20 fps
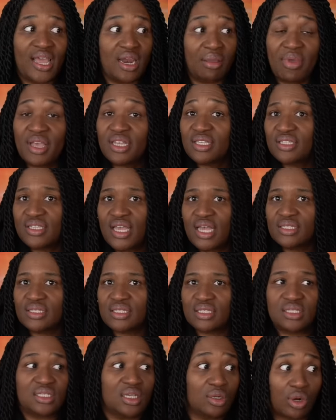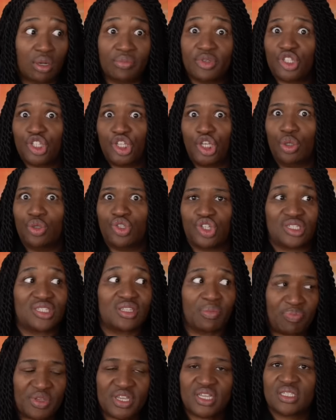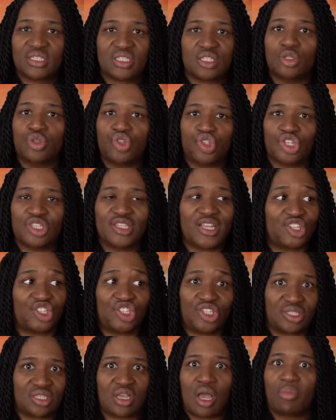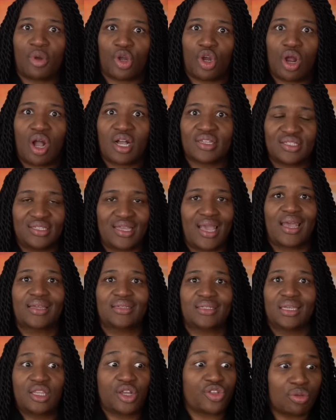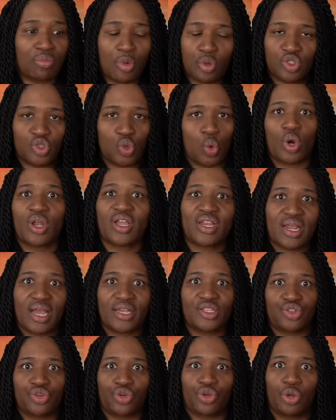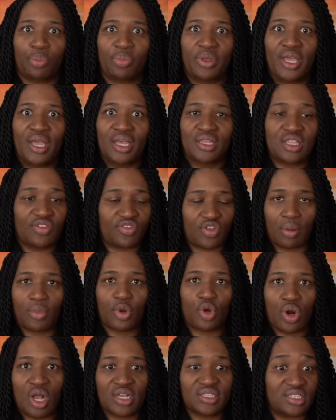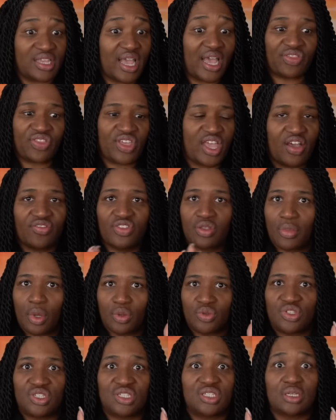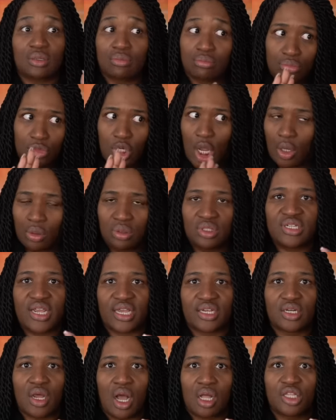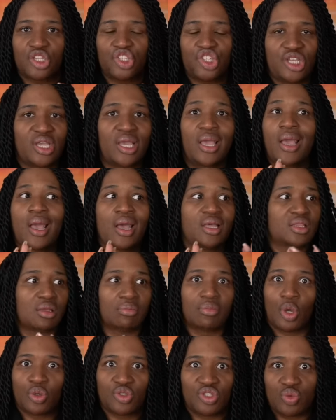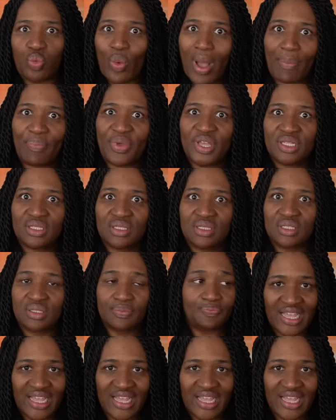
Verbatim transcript: And it makes sense. The C R M is huge. It's the biggest solution that she's come across yet. They're the most organized group they've come across yet. They have the most known technology, the most weapons.